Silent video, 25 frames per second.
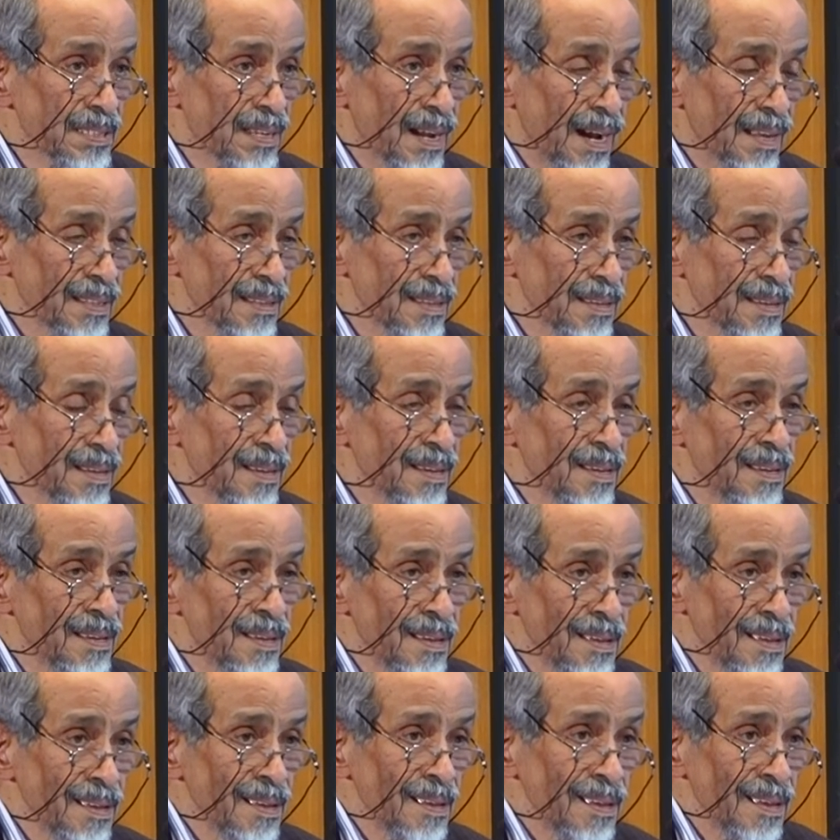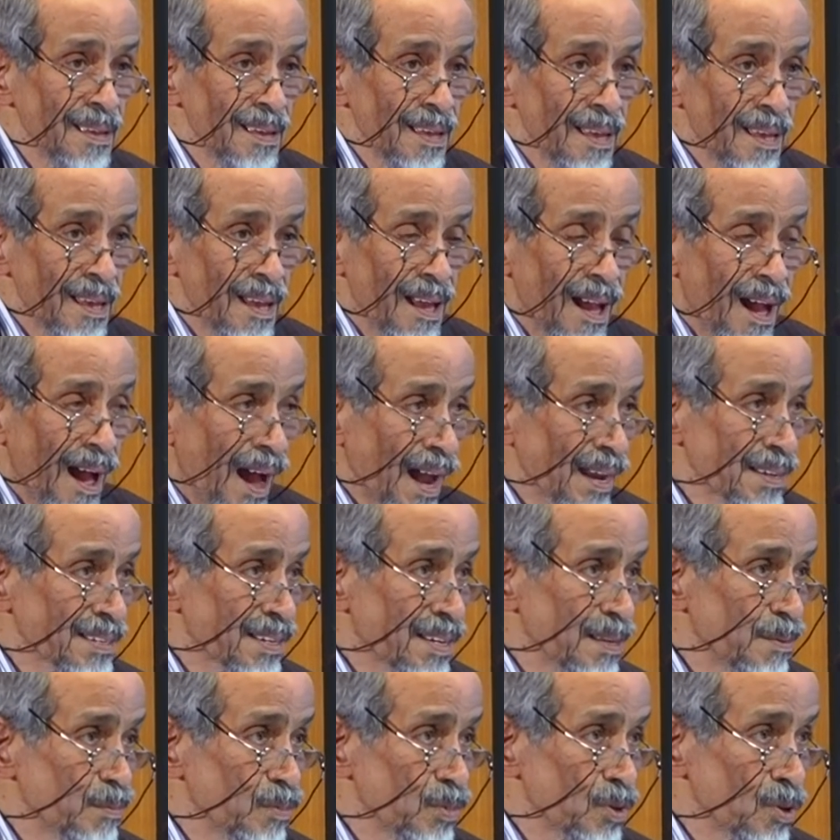Gandhi ask
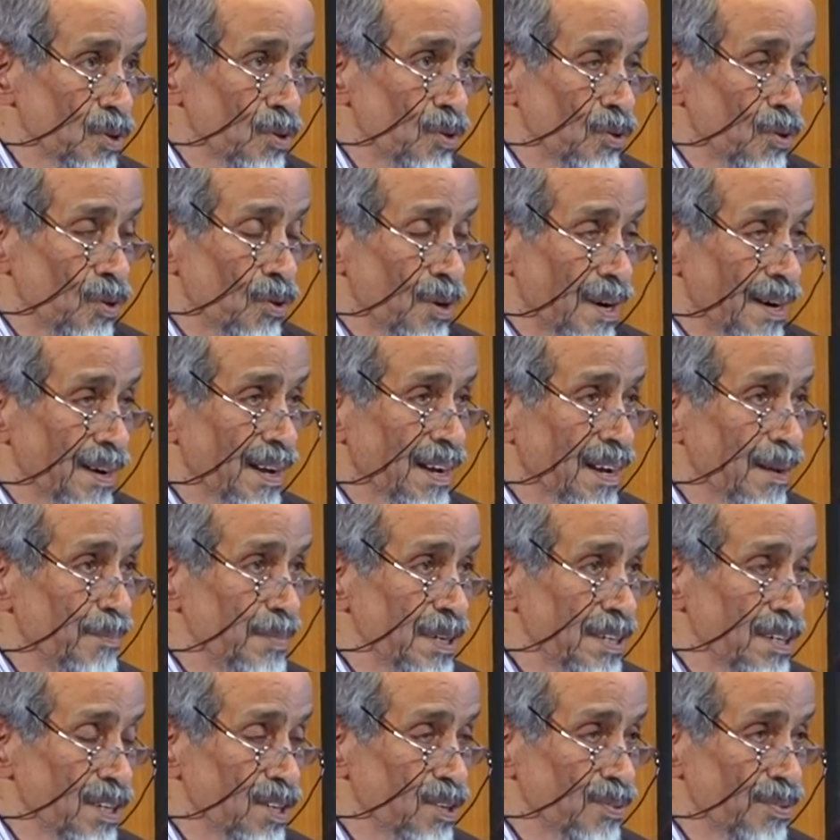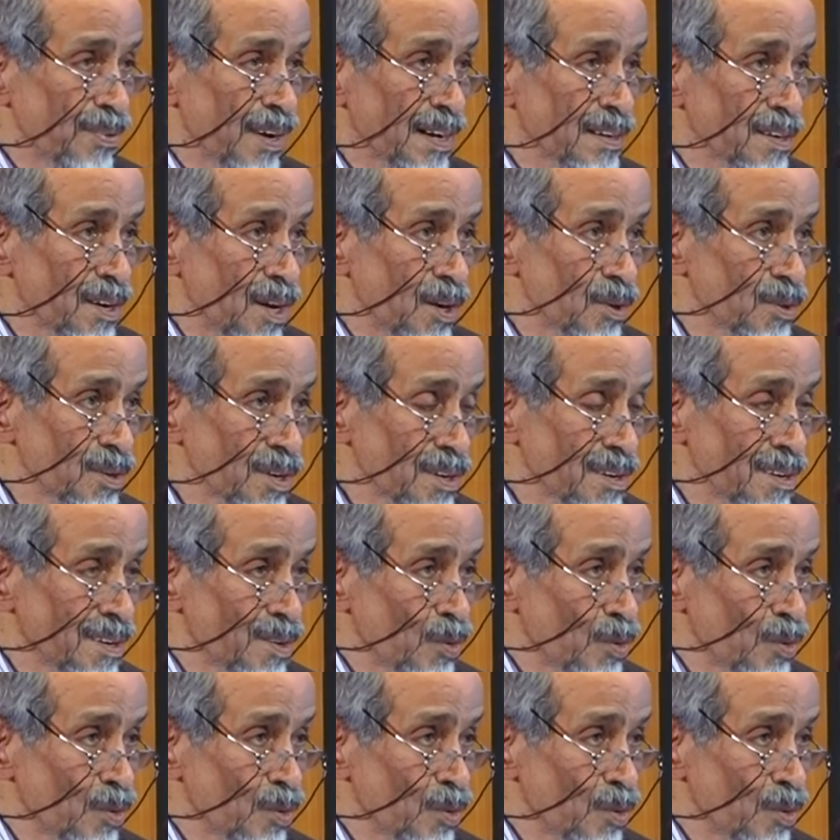him to run a committee to find out